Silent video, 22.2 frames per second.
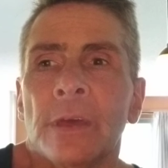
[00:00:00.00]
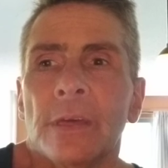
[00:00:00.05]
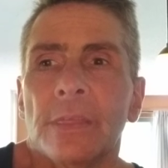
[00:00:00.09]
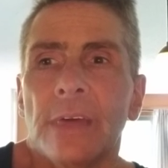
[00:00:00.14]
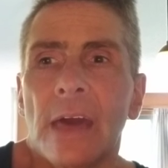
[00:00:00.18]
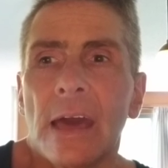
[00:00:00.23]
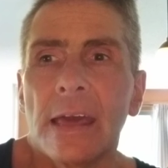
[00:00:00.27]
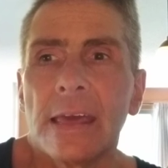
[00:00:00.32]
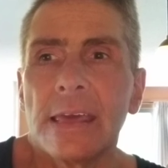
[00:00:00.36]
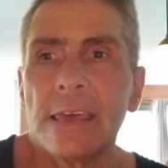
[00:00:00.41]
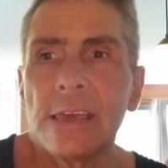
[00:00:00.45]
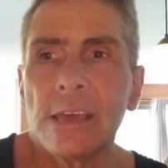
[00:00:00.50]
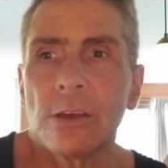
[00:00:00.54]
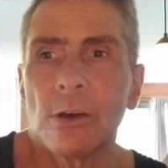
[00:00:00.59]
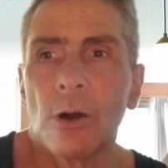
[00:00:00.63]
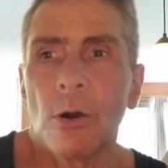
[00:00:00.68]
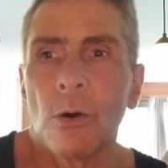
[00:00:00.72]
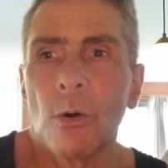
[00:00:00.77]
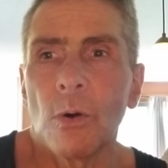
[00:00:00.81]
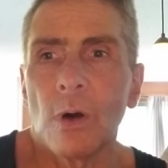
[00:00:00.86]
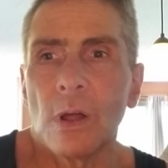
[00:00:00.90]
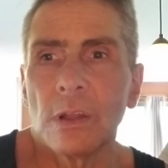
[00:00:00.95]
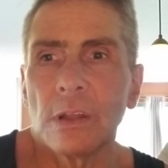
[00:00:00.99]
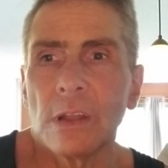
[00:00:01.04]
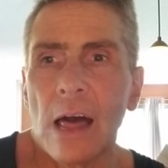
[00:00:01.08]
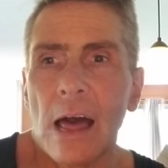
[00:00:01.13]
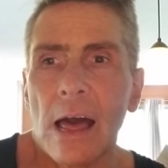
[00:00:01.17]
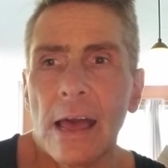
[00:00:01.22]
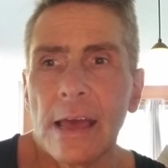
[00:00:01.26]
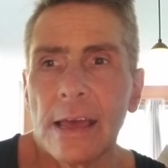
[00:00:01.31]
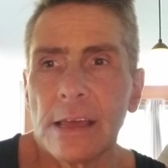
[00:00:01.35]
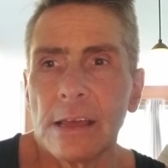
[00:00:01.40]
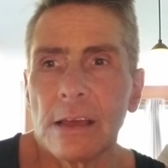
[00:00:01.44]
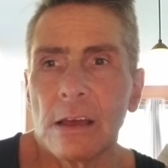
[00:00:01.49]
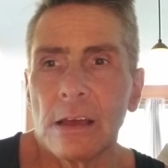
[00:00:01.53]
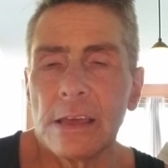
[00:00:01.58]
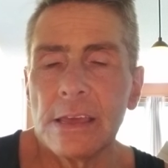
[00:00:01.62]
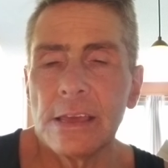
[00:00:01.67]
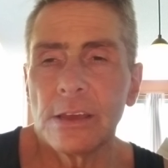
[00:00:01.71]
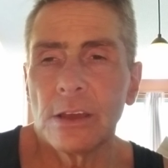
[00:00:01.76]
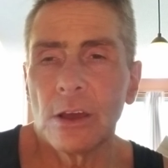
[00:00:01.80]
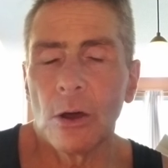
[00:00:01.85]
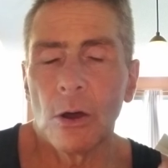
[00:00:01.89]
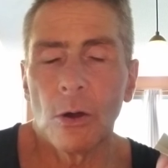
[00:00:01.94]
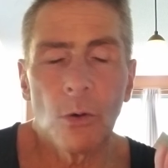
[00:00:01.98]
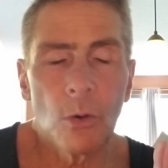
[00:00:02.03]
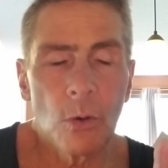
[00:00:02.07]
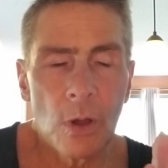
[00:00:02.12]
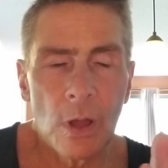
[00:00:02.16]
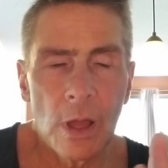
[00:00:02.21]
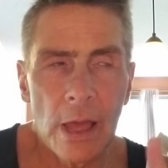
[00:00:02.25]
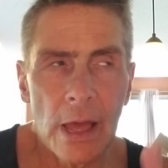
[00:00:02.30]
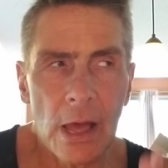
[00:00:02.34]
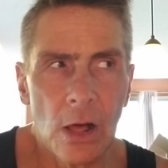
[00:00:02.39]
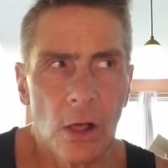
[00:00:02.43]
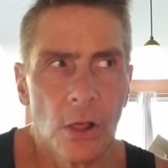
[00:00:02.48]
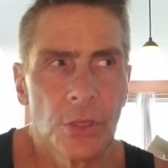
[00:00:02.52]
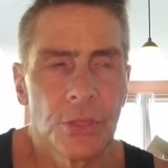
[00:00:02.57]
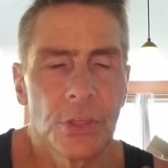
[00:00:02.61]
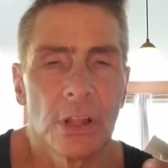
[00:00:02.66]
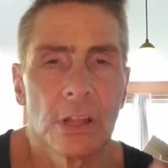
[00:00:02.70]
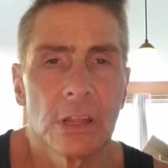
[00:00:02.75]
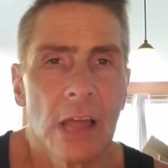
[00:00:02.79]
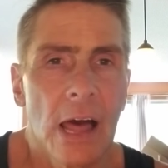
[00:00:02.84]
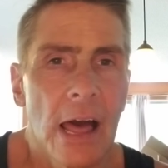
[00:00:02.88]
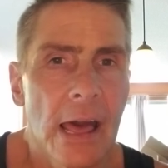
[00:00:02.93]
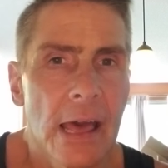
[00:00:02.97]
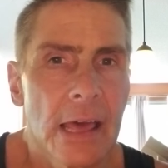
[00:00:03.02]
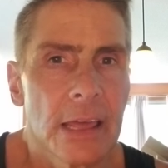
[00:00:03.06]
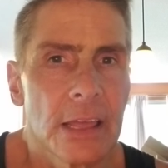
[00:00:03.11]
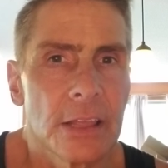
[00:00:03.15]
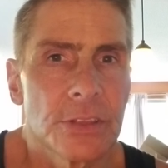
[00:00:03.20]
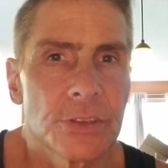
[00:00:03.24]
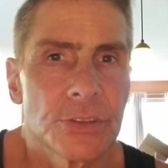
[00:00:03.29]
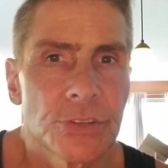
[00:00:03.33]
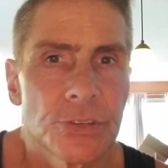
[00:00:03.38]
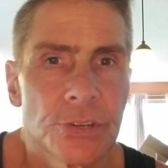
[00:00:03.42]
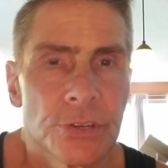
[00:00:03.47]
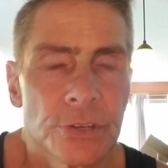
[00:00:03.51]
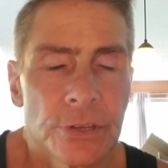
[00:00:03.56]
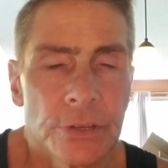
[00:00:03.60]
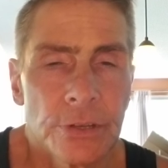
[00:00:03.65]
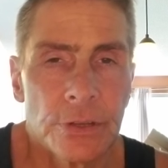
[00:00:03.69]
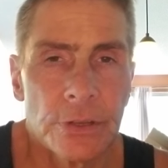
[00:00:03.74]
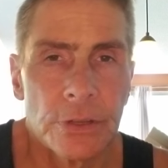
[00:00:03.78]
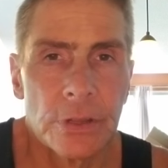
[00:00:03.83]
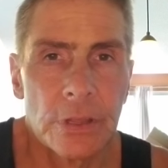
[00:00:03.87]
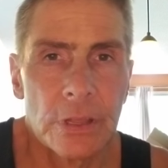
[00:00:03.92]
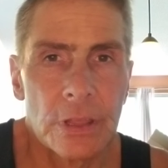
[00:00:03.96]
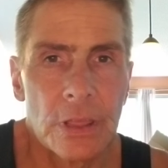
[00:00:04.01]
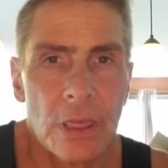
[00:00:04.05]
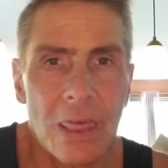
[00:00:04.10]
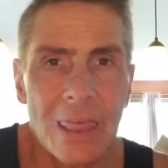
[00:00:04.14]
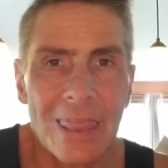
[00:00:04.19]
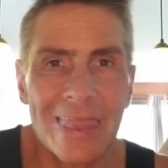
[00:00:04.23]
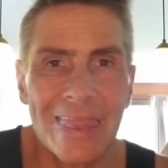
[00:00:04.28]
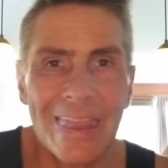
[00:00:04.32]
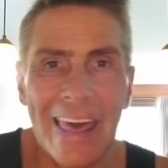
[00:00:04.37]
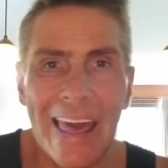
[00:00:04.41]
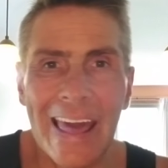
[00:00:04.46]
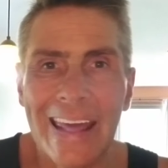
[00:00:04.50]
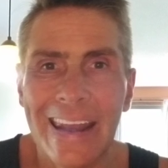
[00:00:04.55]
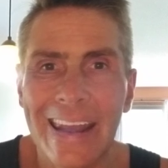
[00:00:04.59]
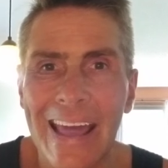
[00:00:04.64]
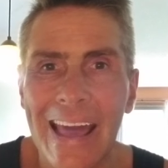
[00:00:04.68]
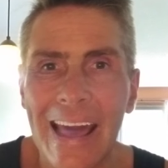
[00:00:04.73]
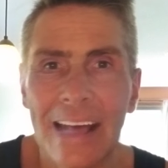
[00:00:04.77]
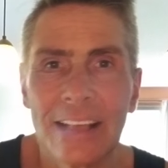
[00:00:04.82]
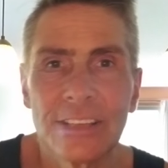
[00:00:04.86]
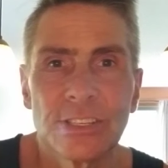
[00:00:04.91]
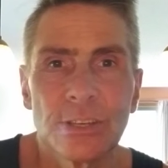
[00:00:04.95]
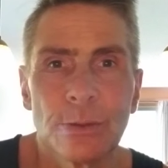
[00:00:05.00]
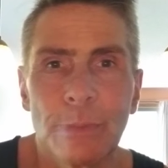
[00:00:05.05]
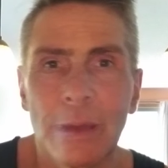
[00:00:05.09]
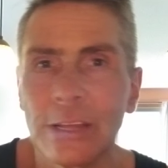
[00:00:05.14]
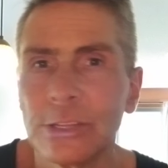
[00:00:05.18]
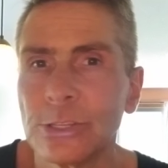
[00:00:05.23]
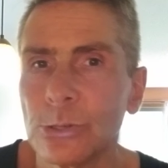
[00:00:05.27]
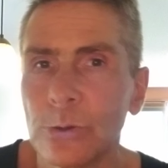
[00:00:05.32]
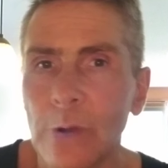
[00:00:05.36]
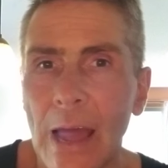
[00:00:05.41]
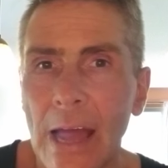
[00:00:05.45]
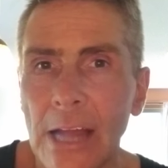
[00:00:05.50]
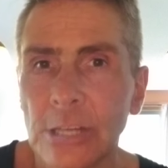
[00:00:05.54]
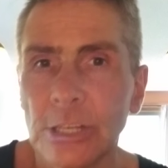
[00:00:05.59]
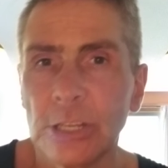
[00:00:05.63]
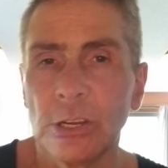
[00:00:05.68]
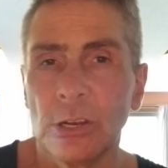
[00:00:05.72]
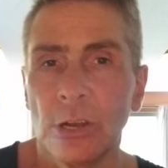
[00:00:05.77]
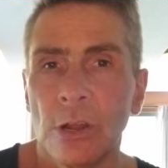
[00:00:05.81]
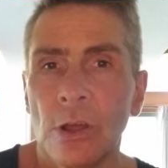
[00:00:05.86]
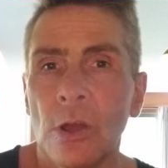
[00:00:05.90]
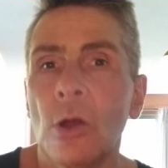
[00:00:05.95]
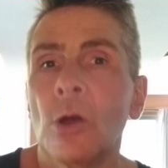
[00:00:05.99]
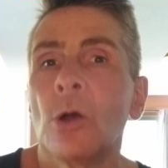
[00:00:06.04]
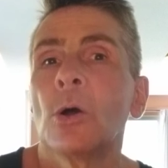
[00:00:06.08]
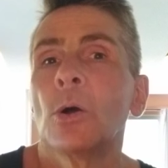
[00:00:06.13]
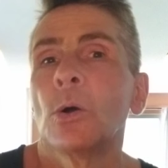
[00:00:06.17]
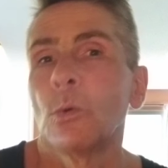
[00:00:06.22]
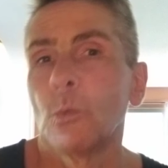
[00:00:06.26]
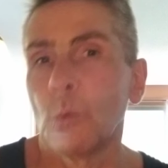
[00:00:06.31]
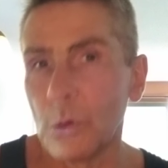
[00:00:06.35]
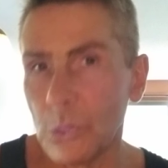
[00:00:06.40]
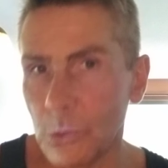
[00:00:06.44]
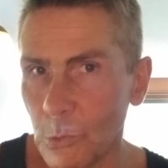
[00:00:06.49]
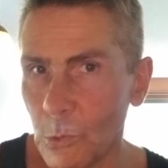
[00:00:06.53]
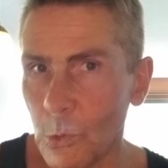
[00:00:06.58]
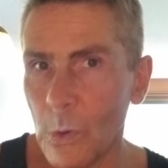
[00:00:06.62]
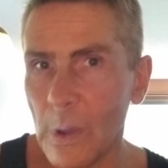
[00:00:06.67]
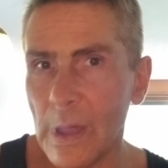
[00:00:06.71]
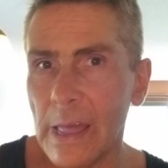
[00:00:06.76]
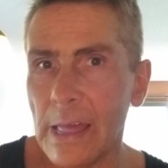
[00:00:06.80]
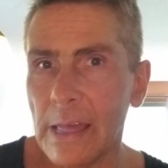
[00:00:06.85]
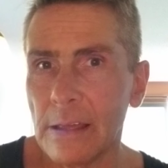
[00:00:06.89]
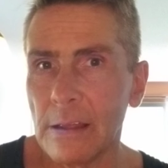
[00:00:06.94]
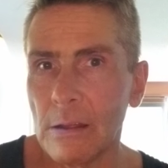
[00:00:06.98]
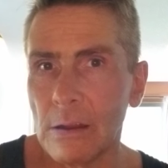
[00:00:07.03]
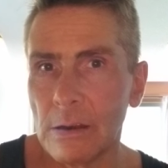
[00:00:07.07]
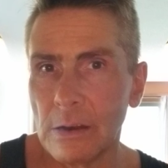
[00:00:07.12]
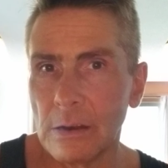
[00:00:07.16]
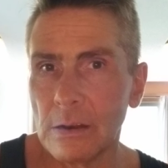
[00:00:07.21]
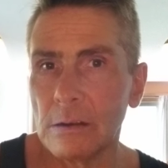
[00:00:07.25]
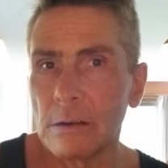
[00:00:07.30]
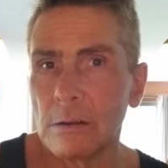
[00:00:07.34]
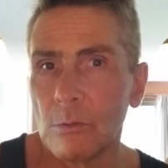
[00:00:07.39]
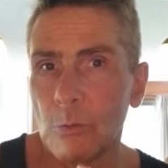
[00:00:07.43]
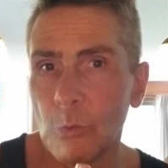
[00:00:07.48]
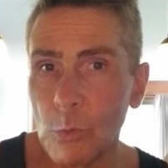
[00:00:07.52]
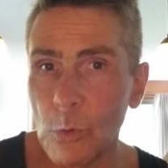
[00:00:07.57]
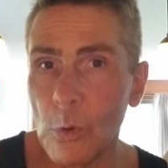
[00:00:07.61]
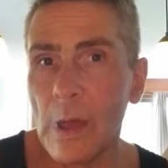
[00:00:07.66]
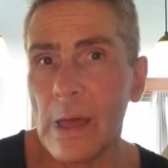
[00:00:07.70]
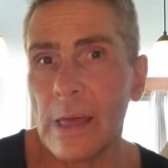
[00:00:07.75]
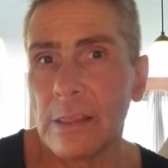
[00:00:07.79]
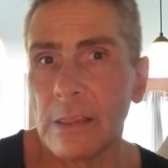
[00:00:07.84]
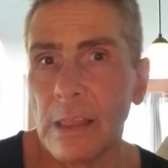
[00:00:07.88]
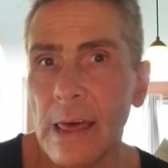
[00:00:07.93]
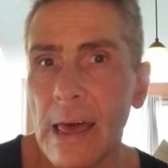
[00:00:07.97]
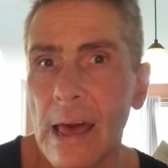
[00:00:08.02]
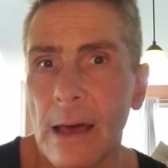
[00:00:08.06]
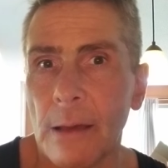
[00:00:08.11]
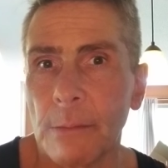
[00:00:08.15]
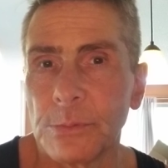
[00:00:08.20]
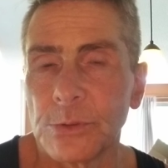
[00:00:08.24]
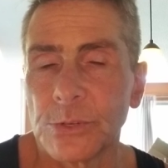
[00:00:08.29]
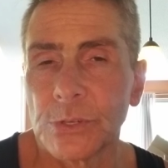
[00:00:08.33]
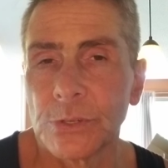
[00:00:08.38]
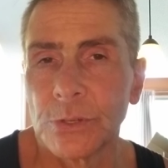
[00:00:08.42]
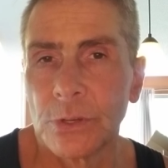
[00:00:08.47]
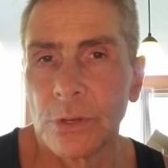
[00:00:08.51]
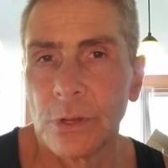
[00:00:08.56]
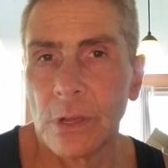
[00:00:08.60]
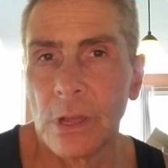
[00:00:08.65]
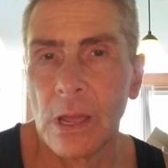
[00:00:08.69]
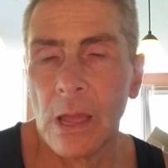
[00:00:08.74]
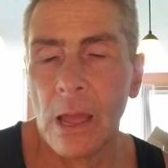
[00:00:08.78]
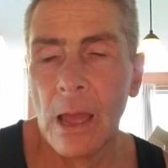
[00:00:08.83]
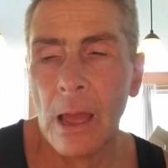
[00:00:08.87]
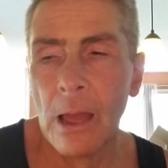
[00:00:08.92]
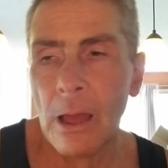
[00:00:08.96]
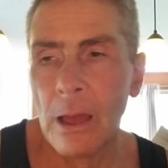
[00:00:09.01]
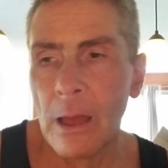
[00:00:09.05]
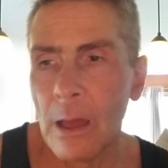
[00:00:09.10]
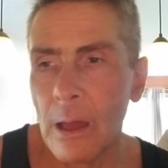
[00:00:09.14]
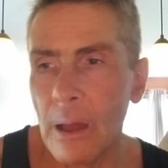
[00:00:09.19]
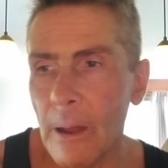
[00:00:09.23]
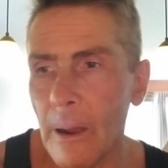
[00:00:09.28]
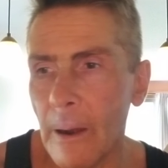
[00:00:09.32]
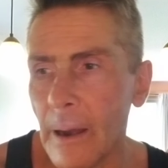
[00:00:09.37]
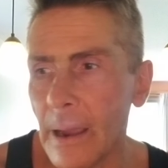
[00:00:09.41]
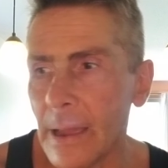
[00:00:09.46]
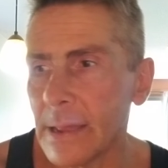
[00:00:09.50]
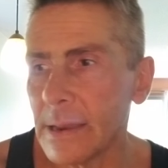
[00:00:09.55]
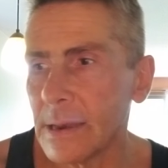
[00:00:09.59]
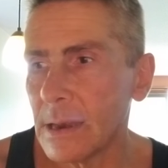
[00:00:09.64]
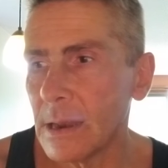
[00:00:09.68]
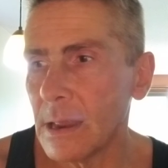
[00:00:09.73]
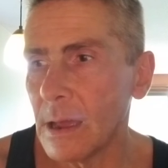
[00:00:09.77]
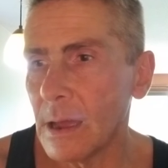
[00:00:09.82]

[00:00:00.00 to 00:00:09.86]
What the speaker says: that Eco Health Alliance then had some interaction with Wuhan Labs. All right.